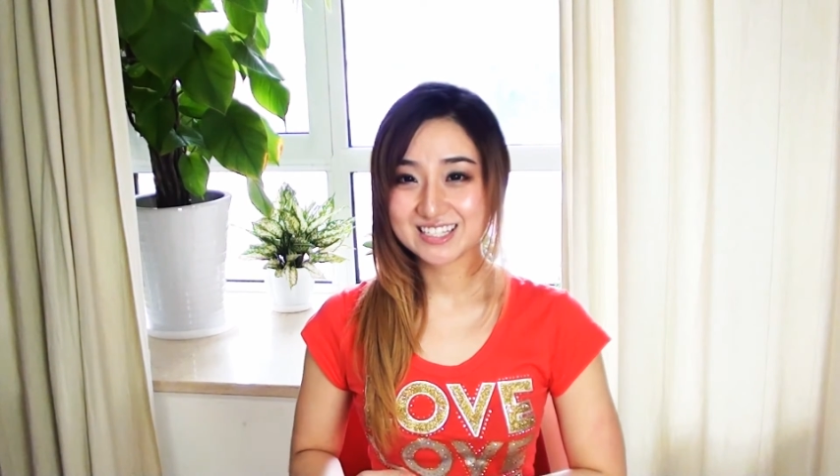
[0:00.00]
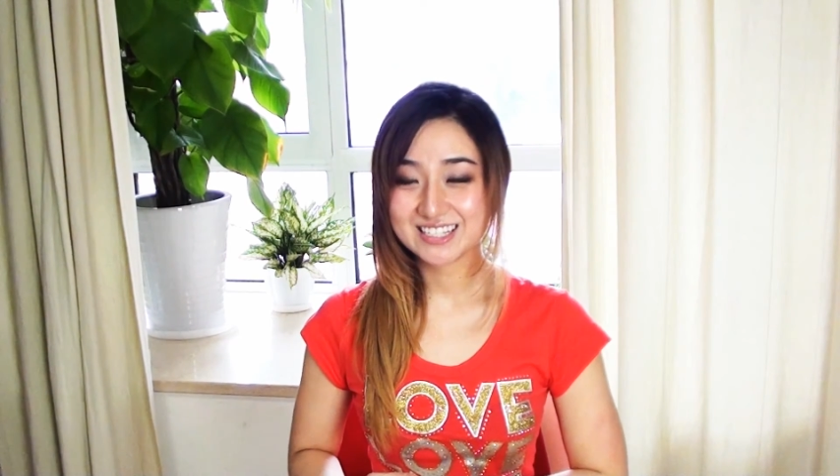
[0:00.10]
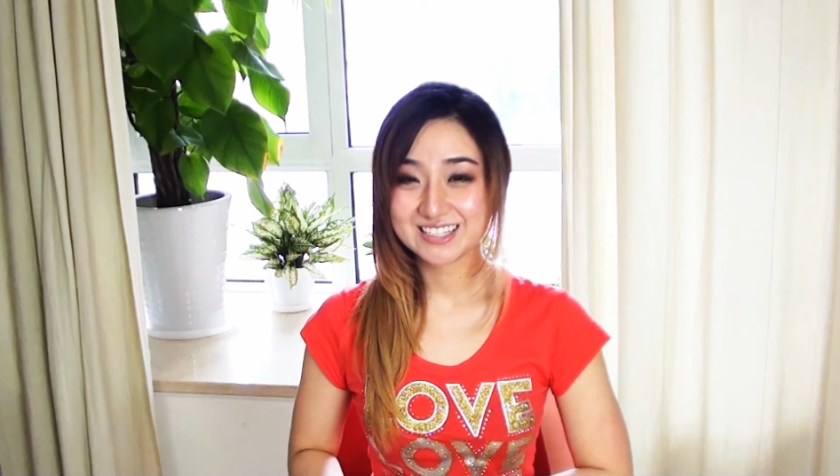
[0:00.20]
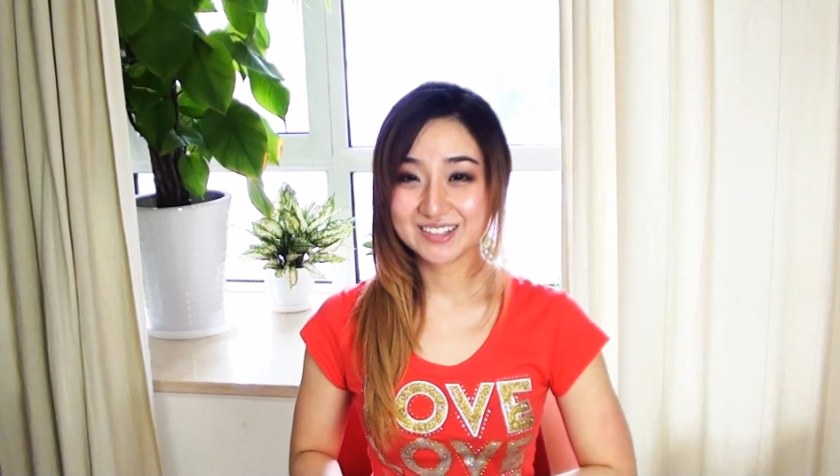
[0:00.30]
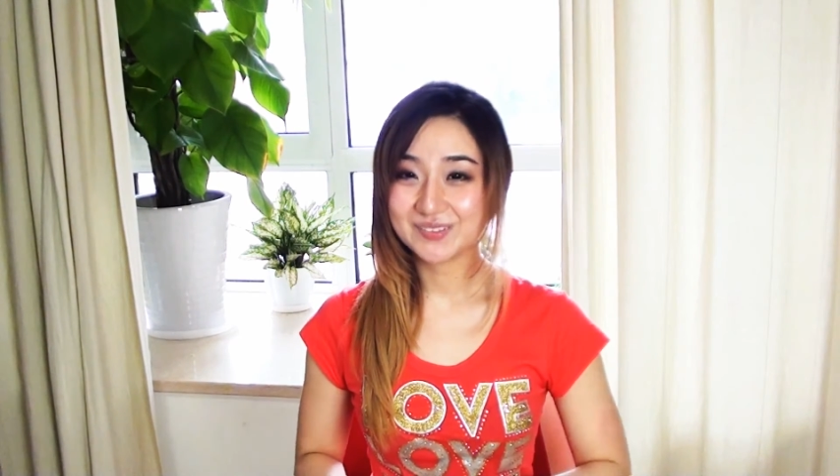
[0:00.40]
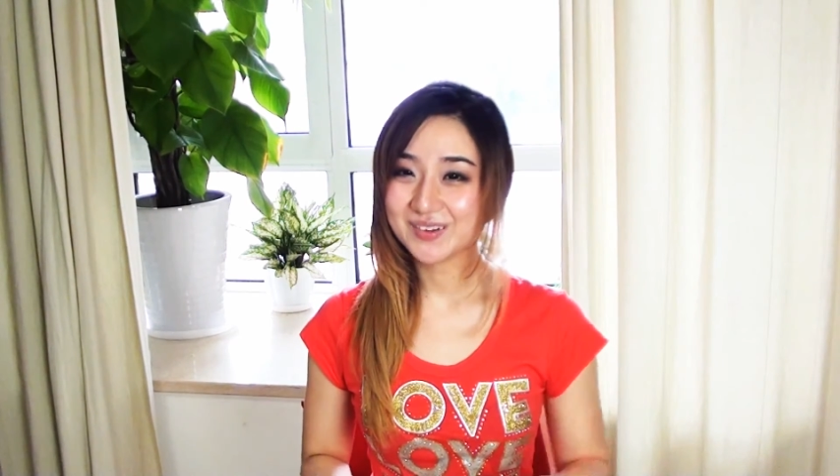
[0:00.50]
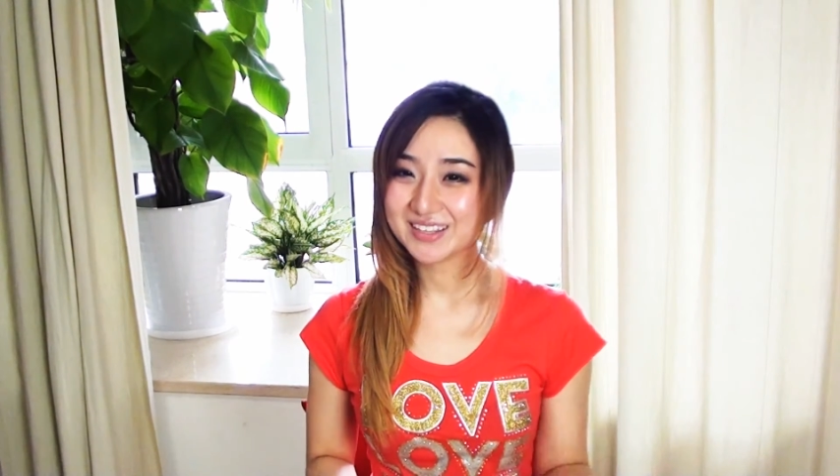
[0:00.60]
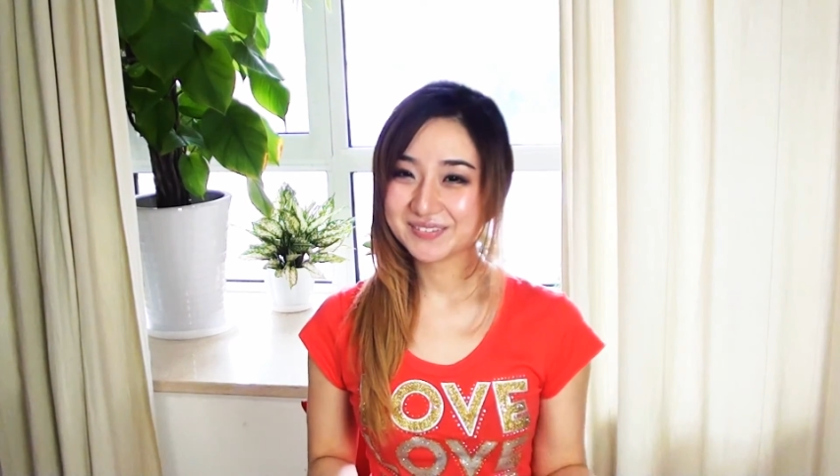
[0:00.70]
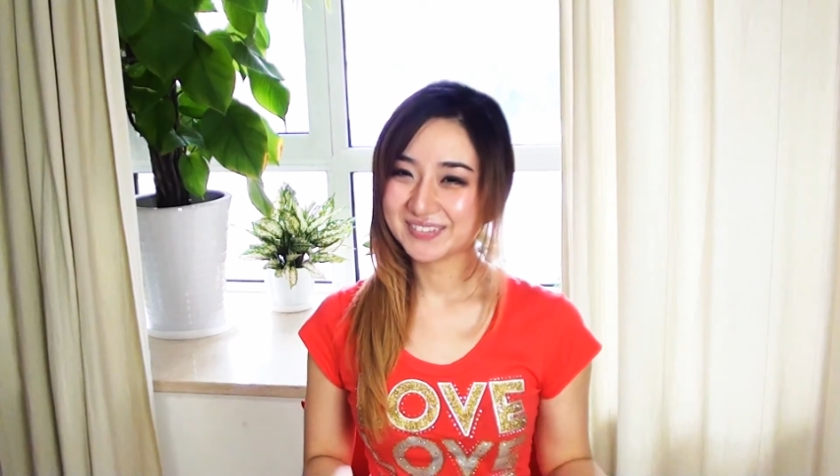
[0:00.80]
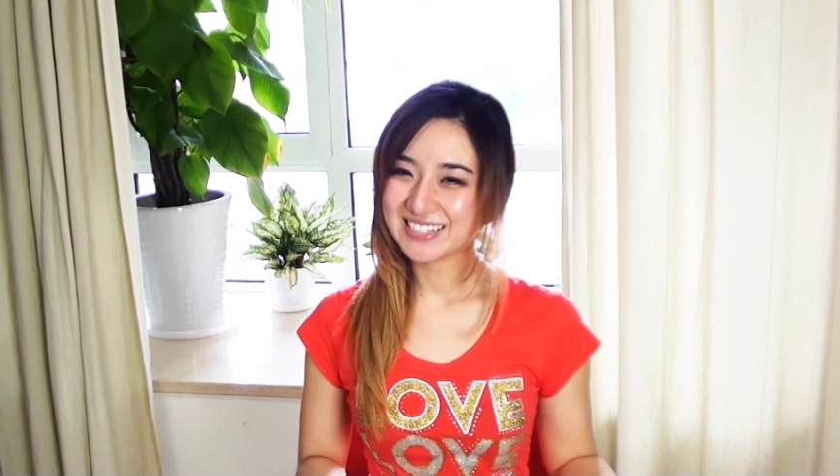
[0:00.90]
season or
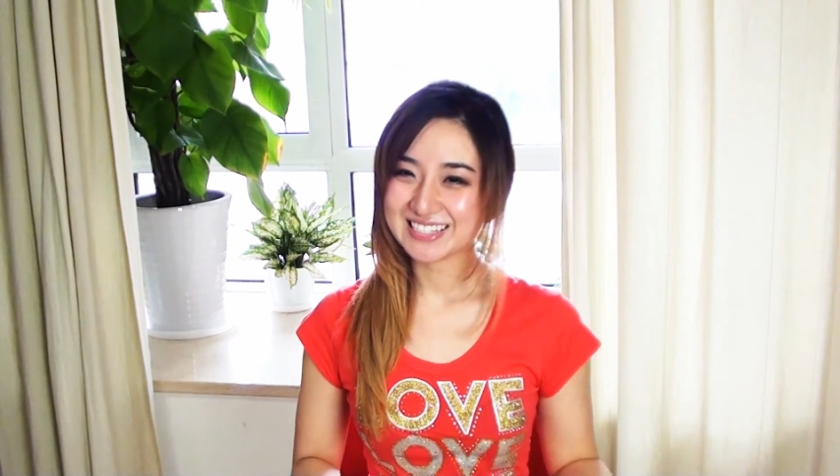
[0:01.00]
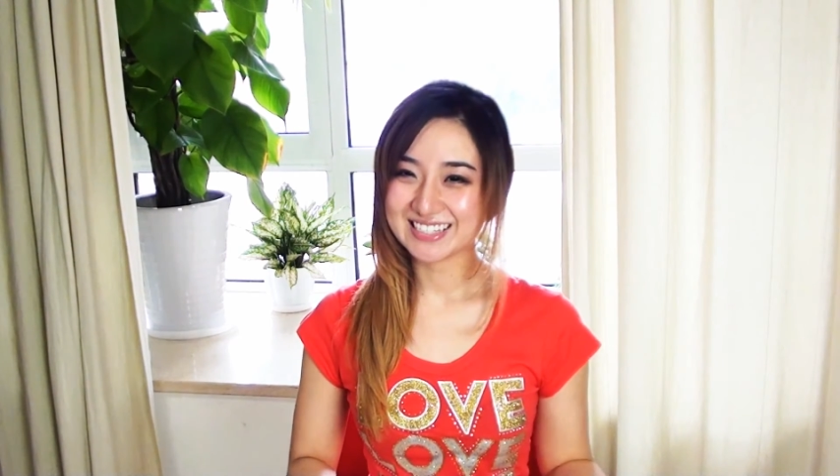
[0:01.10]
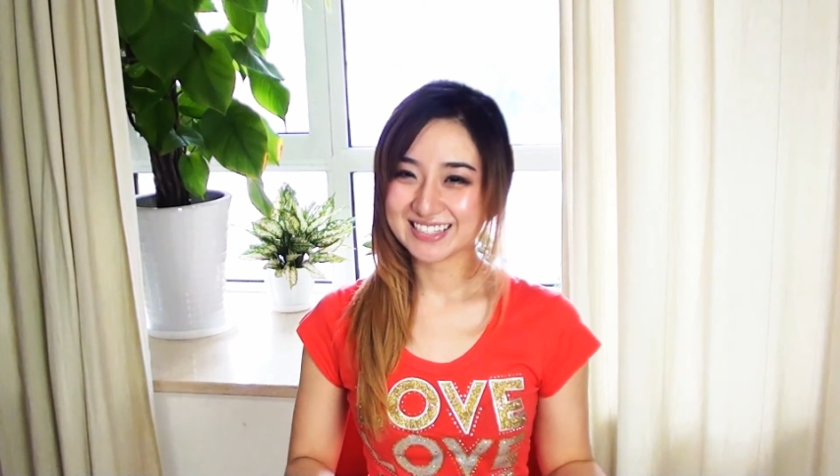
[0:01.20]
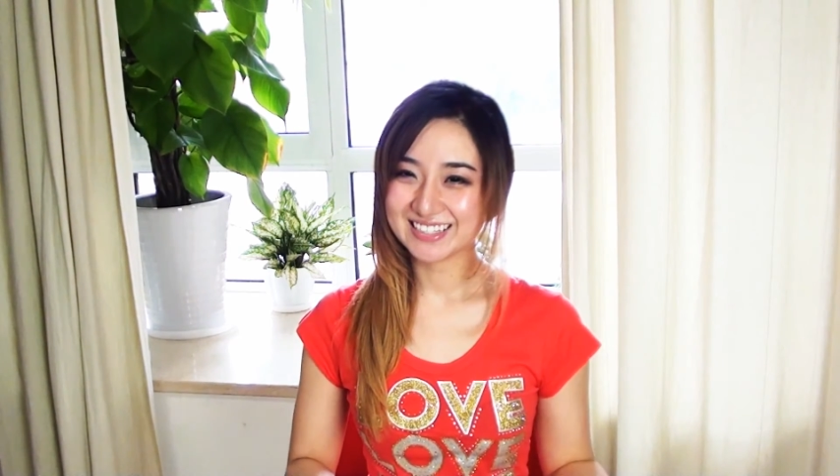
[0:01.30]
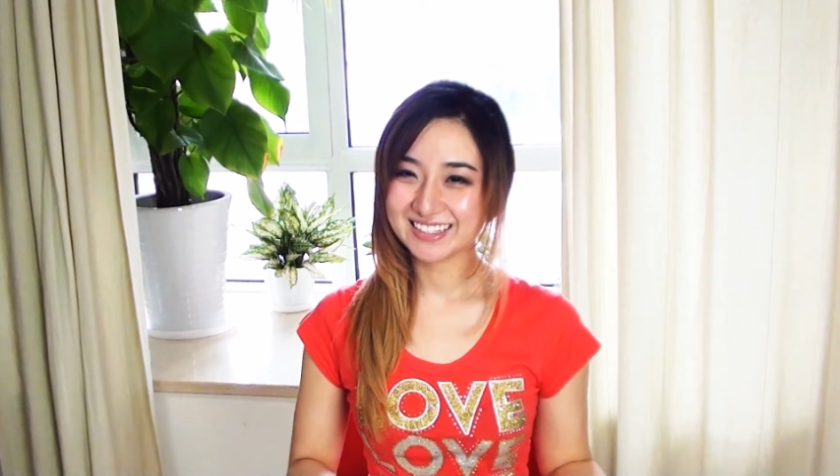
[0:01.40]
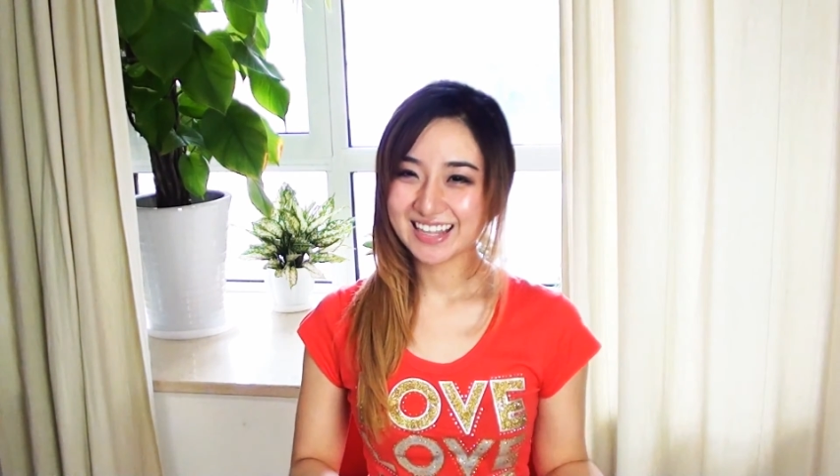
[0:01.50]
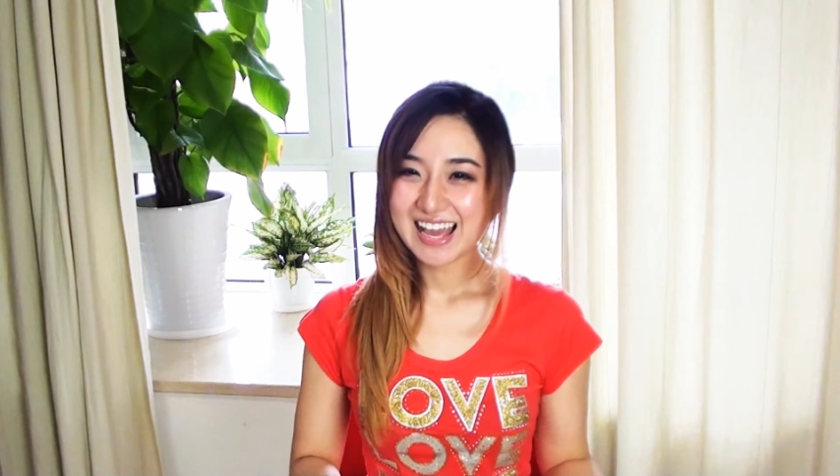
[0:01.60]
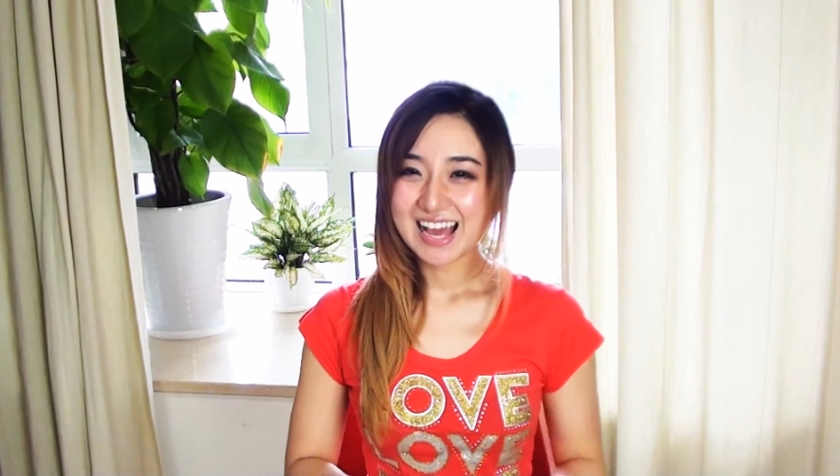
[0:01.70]
the 1st season.